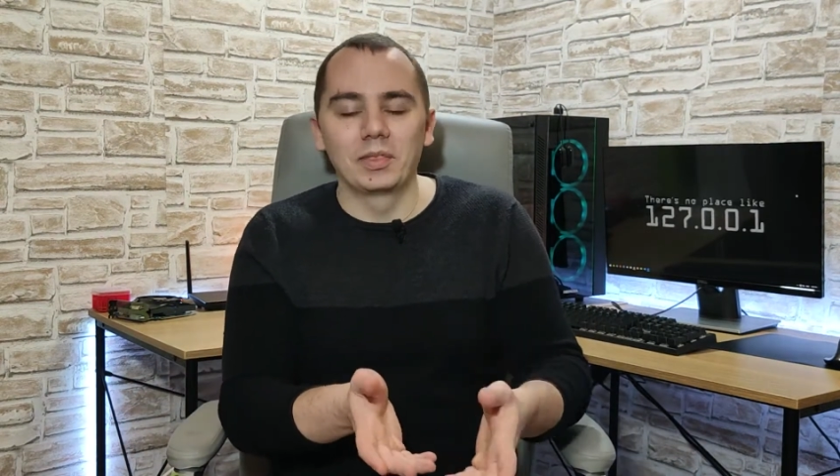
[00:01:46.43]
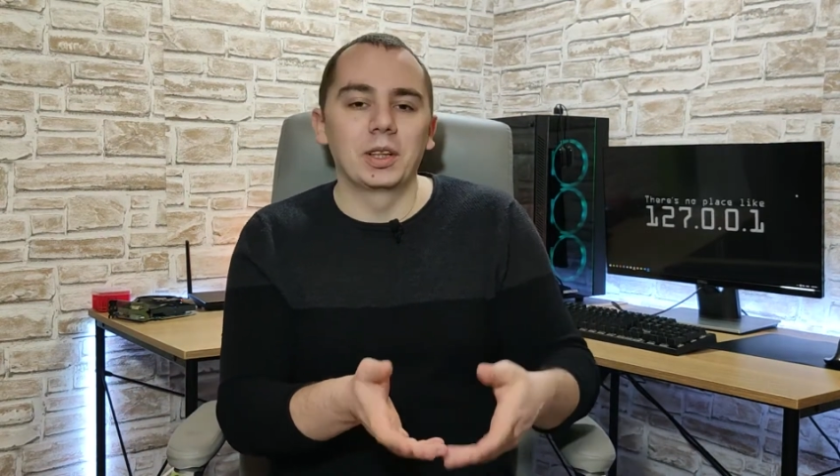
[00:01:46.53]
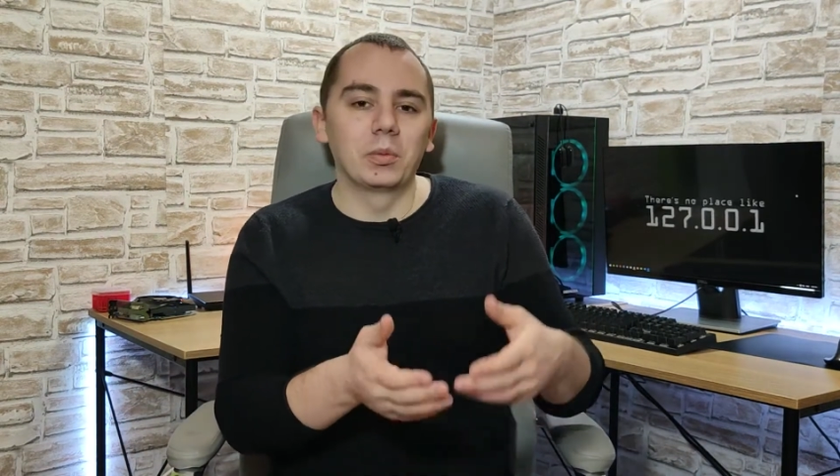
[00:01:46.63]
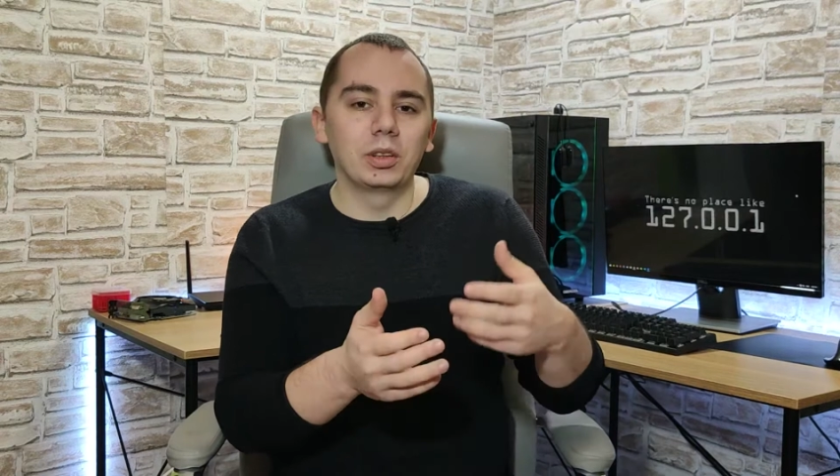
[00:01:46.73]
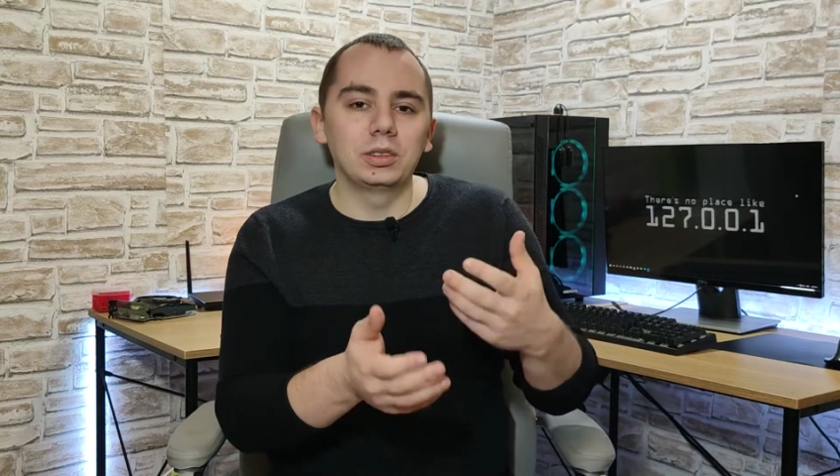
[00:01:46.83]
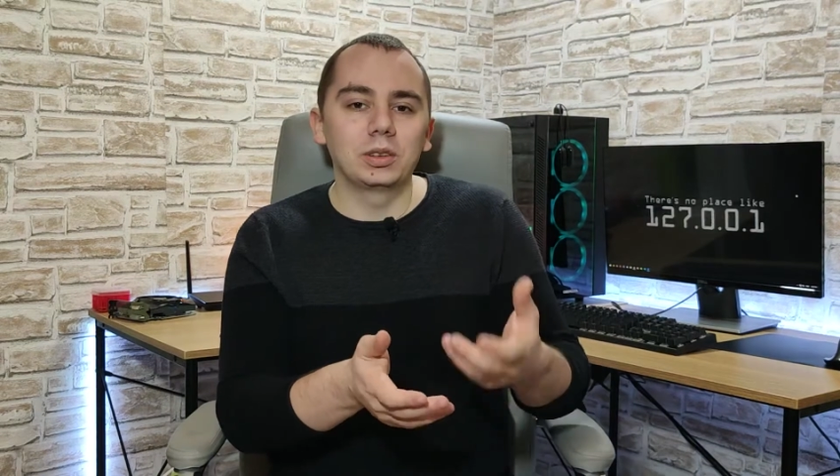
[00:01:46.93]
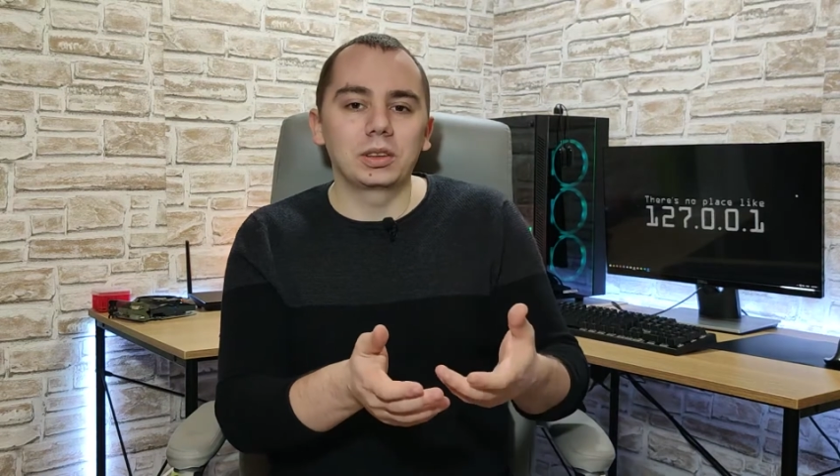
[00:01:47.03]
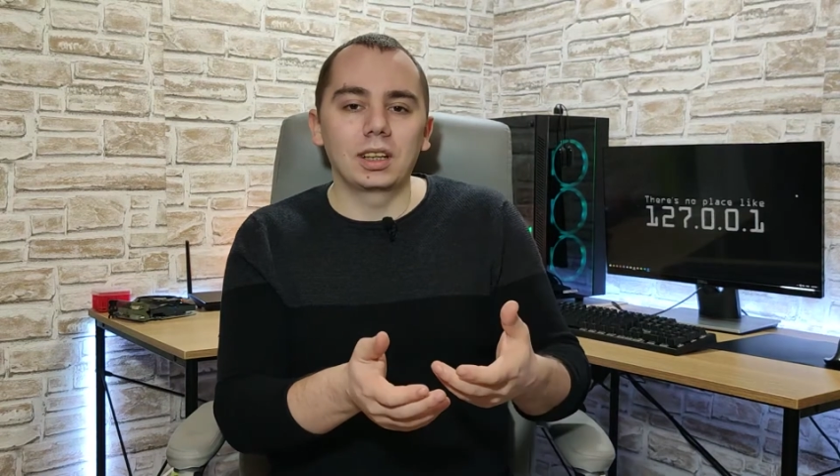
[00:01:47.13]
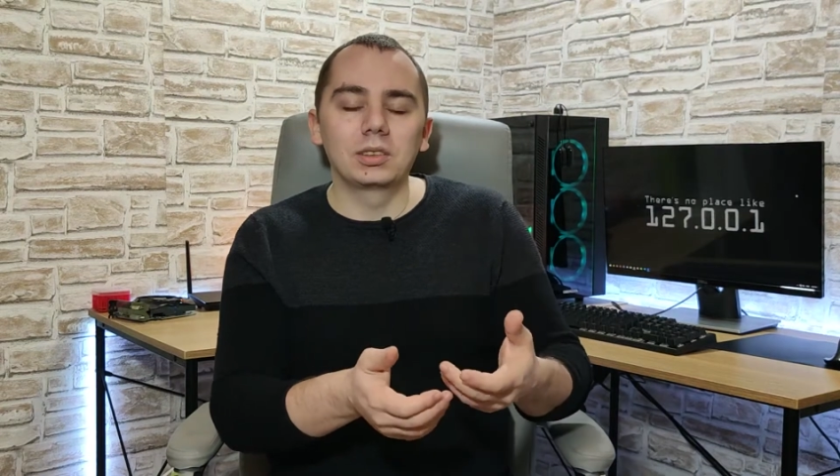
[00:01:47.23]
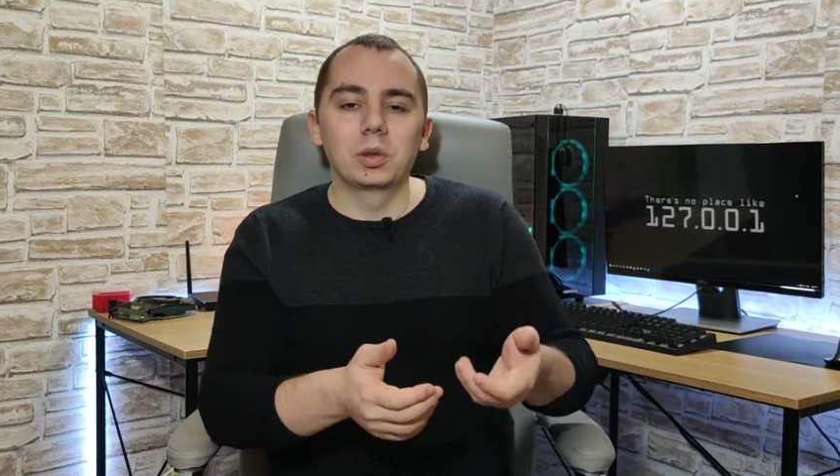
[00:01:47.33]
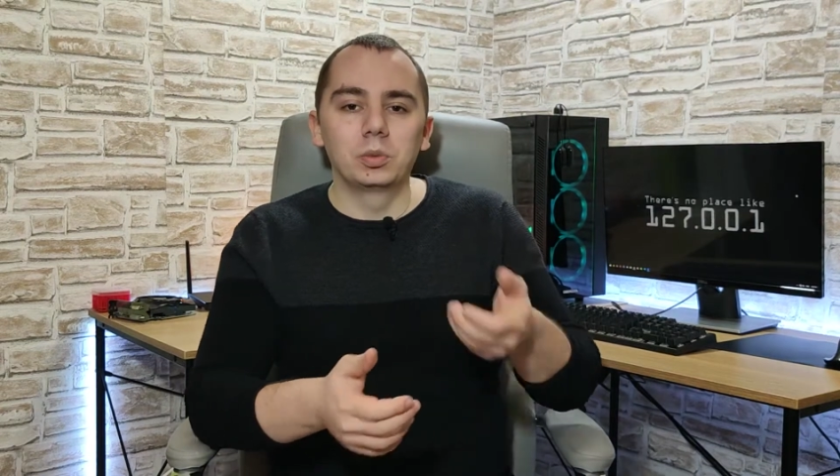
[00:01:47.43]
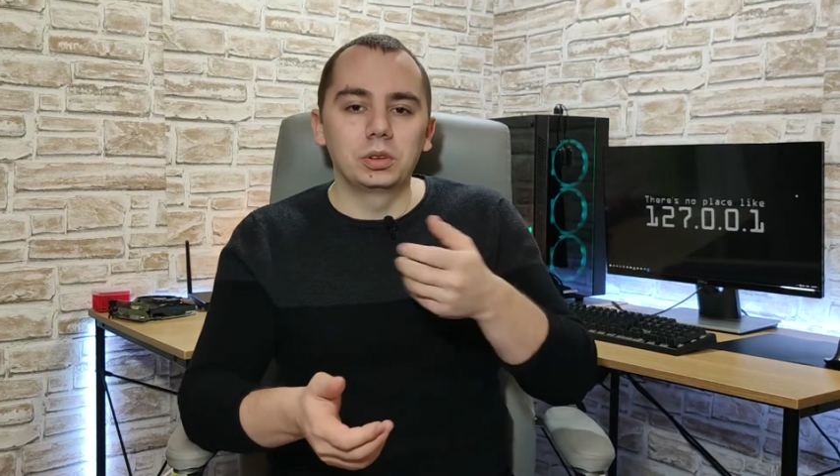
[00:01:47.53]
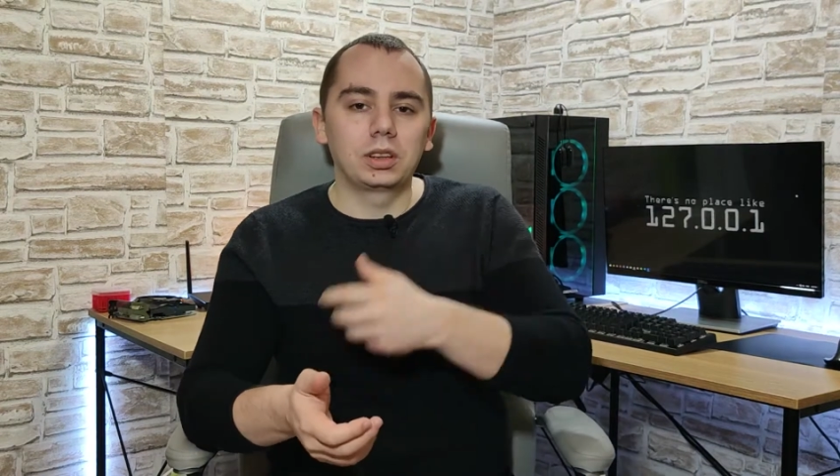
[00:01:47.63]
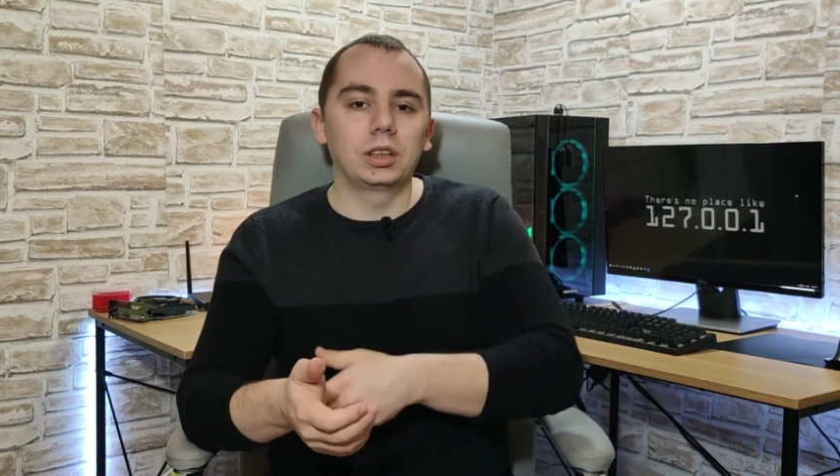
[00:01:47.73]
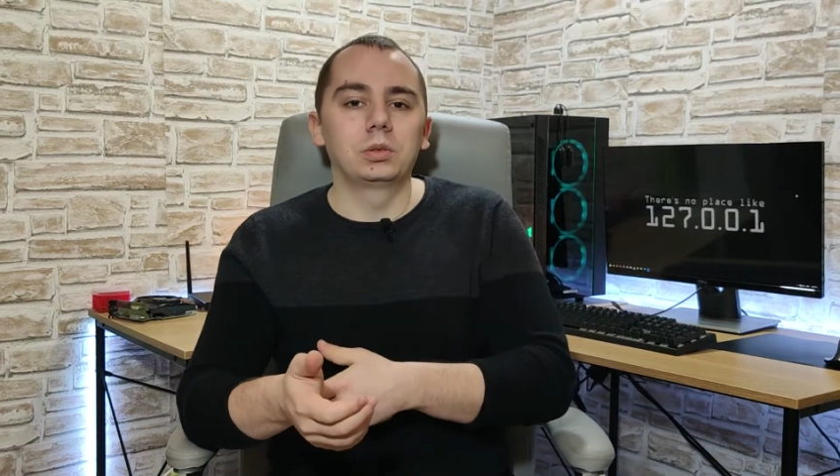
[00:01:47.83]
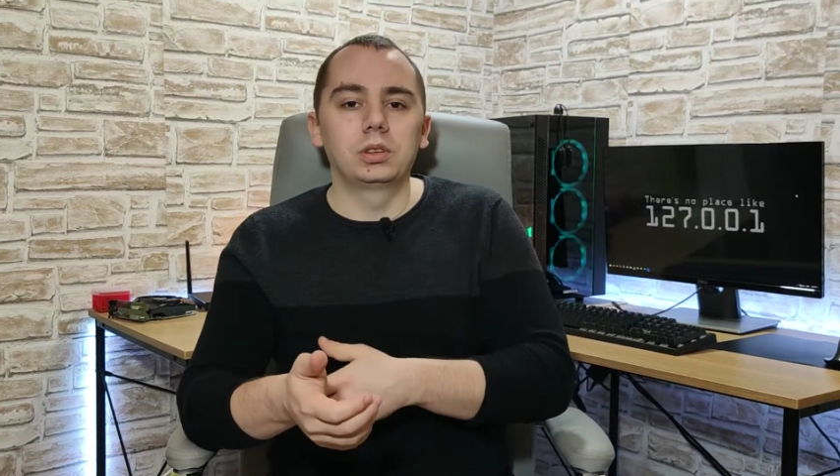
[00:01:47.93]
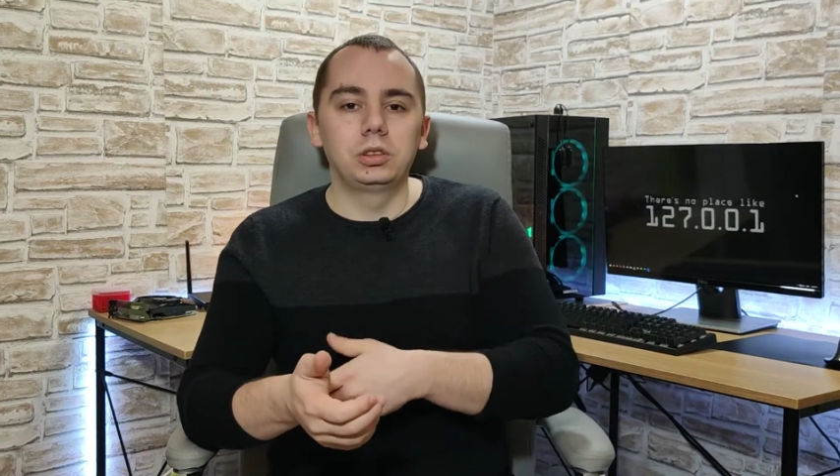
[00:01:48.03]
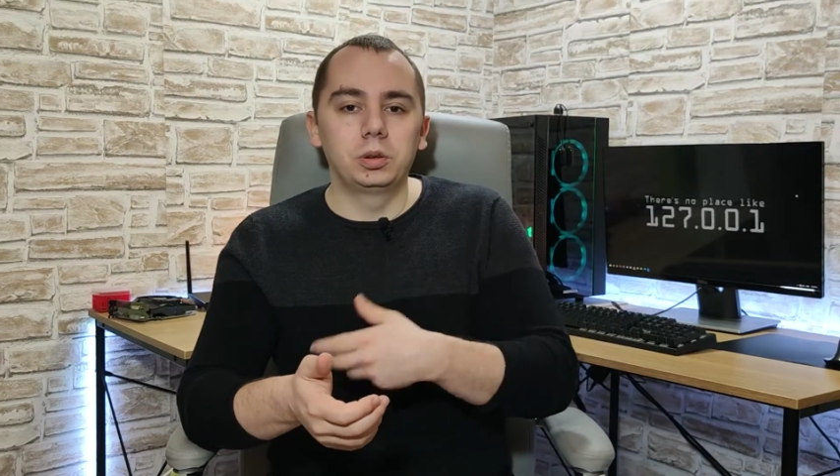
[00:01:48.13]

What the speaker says: The monitor can communicate with the